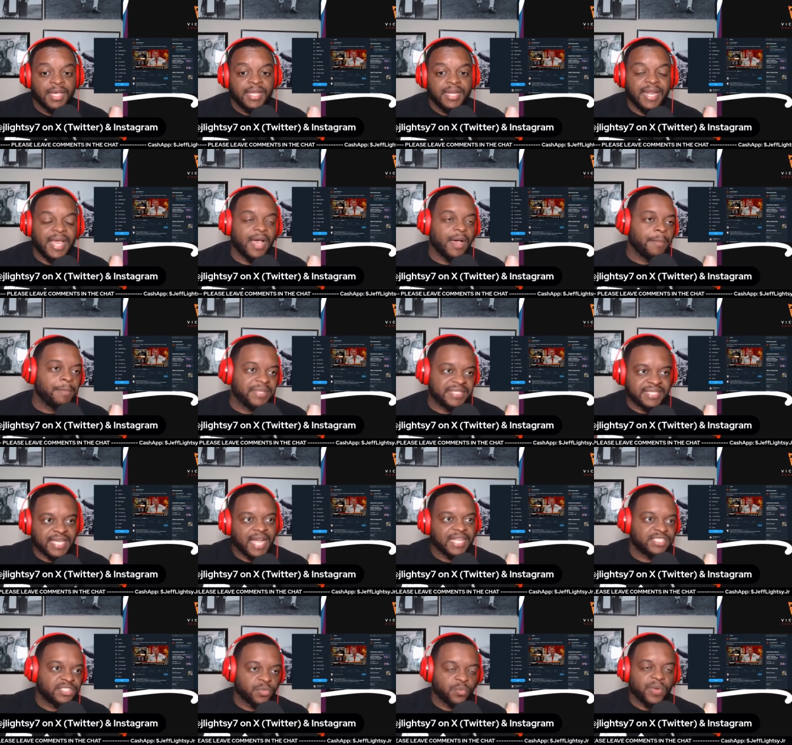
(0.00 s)
Now,
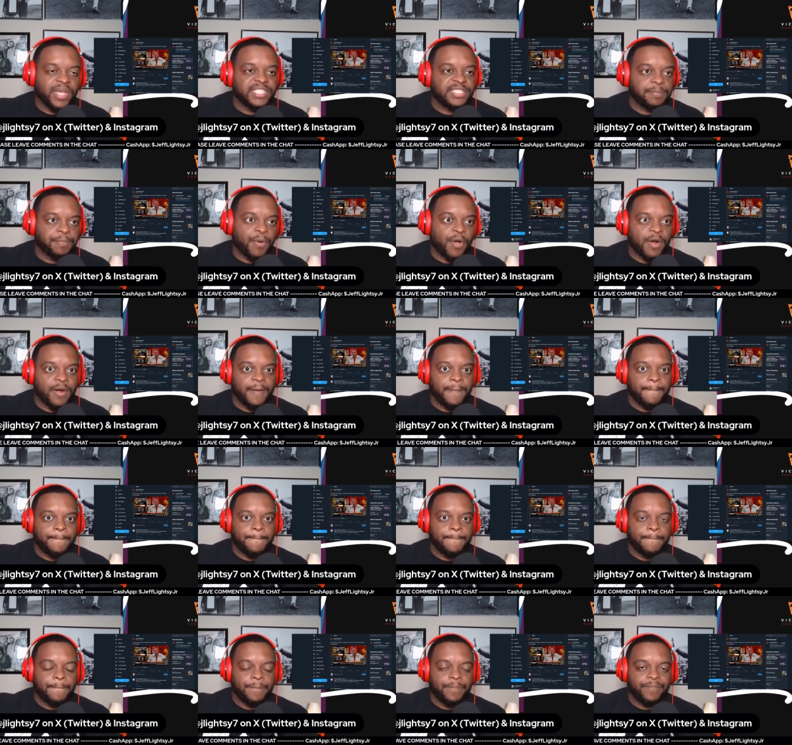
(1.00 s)
besides the race part,
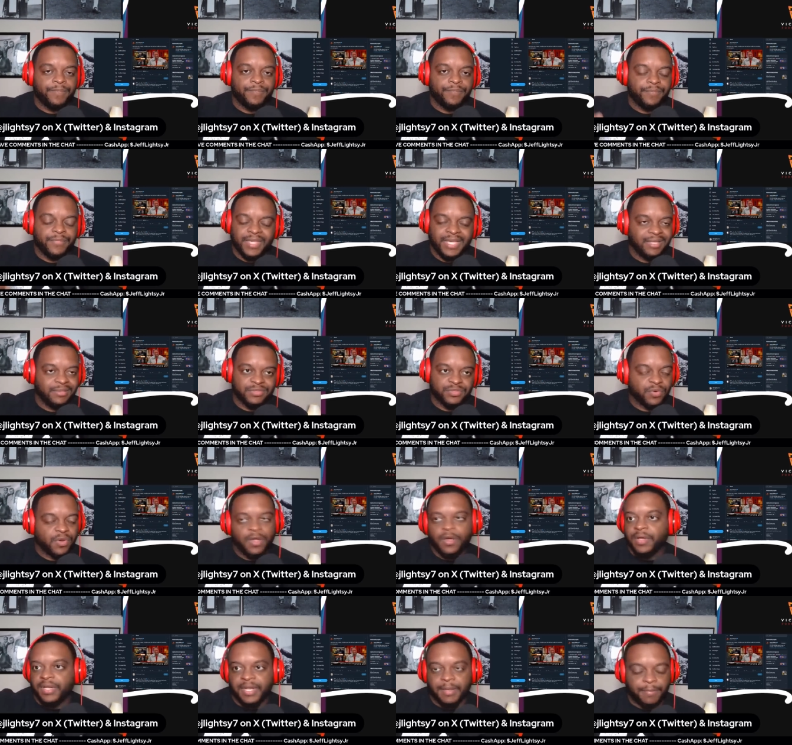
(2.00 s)
he was
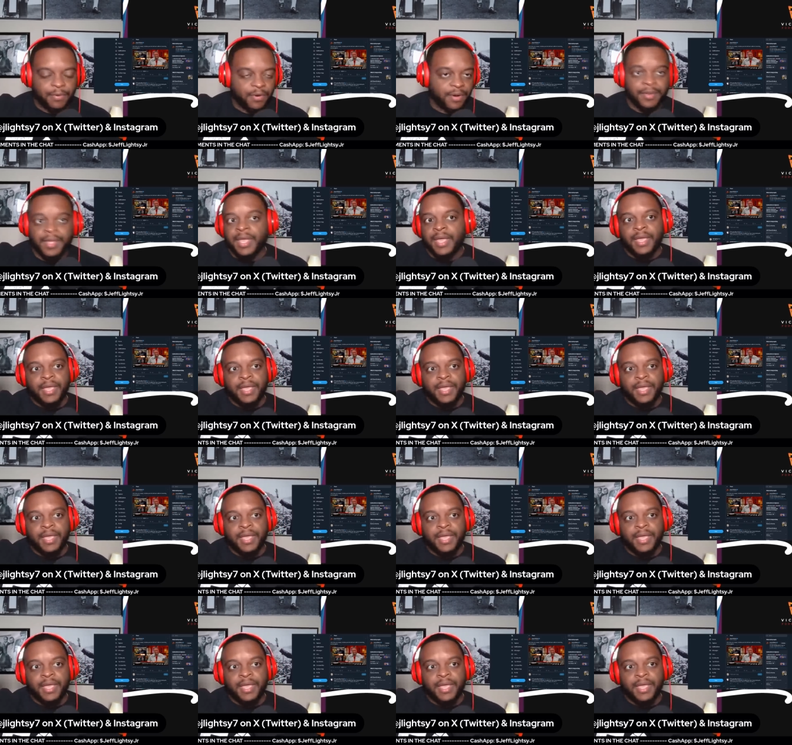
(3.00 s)
wrong on that part.